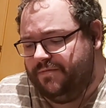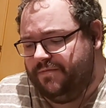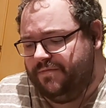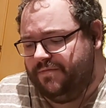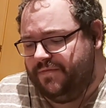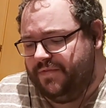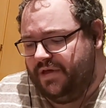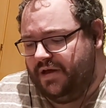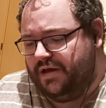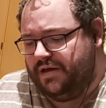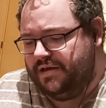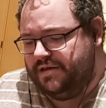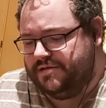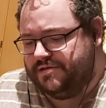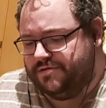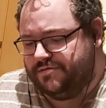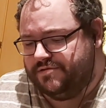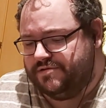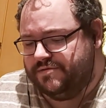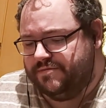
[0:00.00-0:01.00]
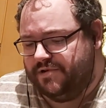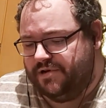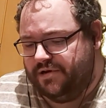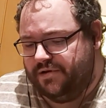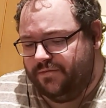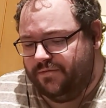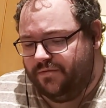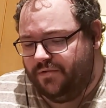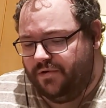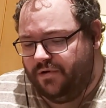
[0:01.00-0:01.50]
that is ultimately
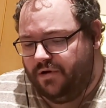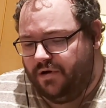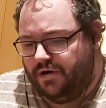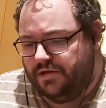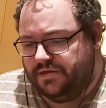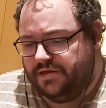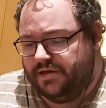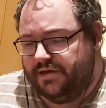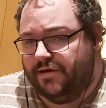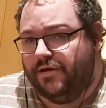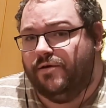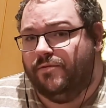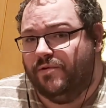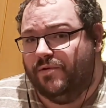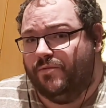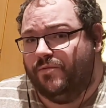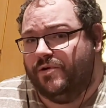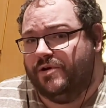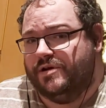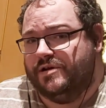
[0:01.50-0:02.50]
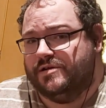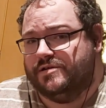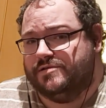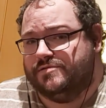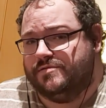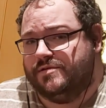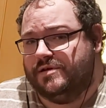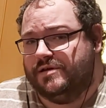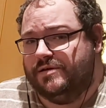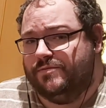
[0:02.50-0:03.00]
what I think Irwin wanted as
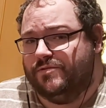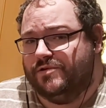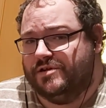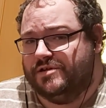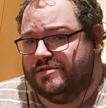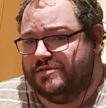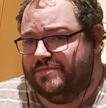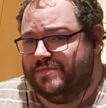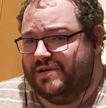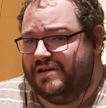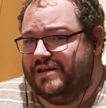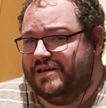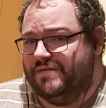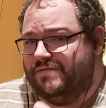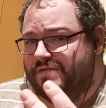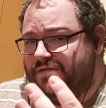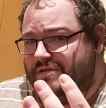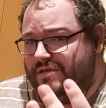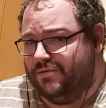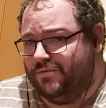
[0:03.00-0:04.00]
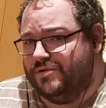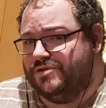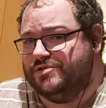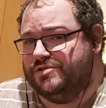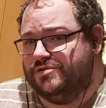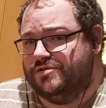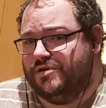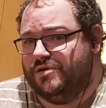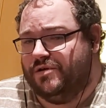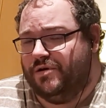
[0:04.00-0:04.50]
well. He wanted to believe that there
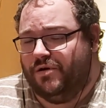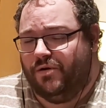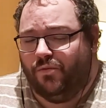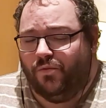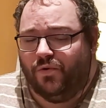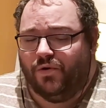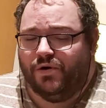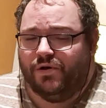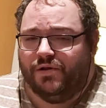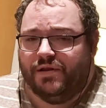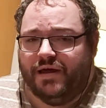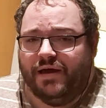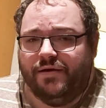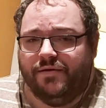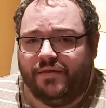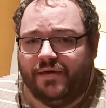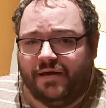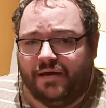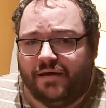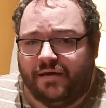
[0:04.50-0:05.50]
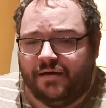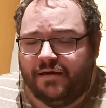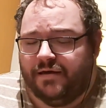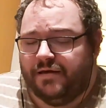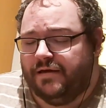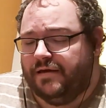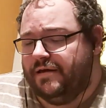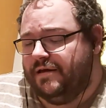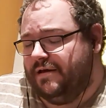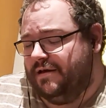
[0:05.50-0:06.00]
wasn't a world out there,
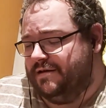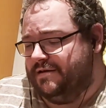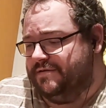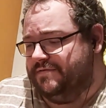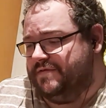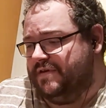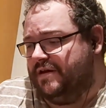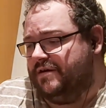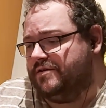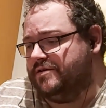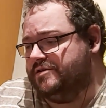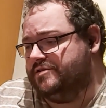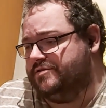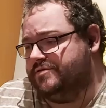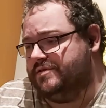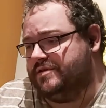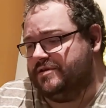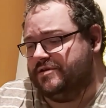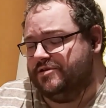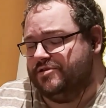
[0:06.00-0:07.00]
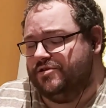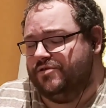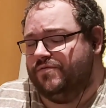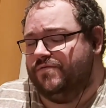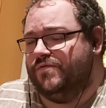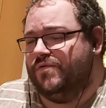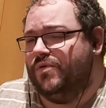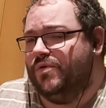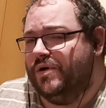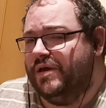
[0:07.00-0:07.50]
and if they're going to do it, they're going to do it
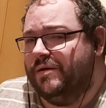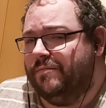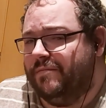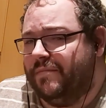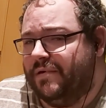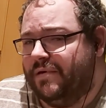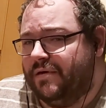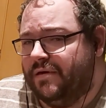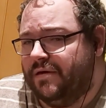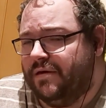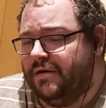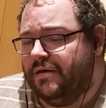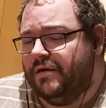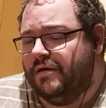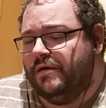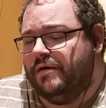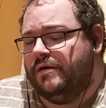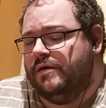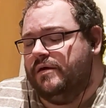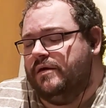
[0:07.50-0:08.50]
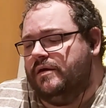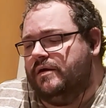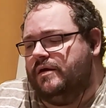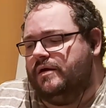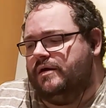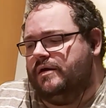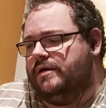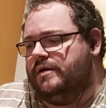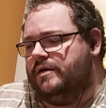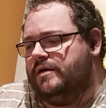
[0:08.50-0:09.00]
for him.
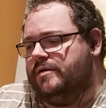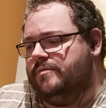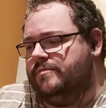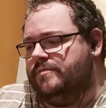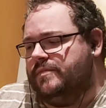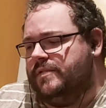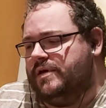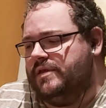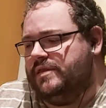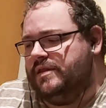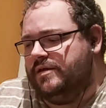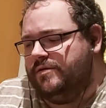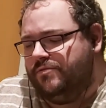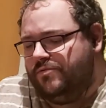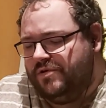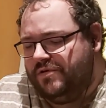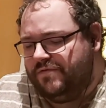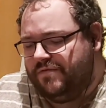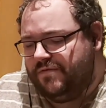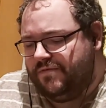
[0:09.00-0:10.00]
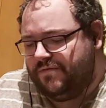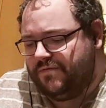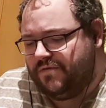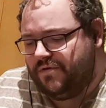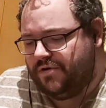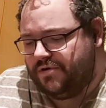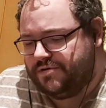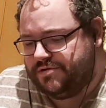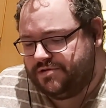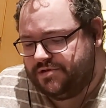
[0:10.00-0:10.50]
And then we've
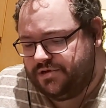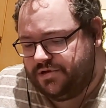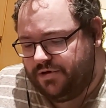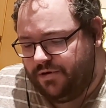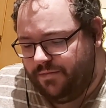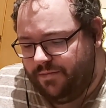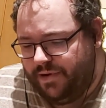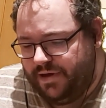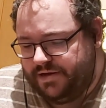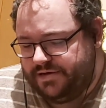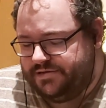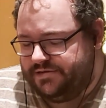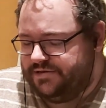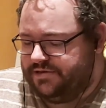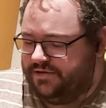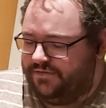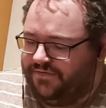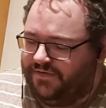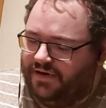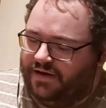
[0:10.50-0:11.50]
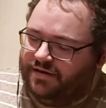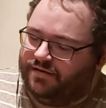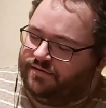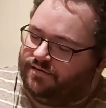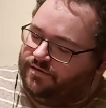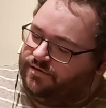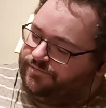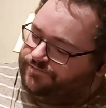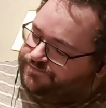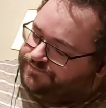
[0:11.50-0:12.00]
got to come back to the fact
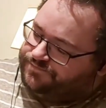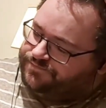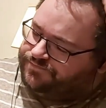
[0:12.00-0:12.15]
that,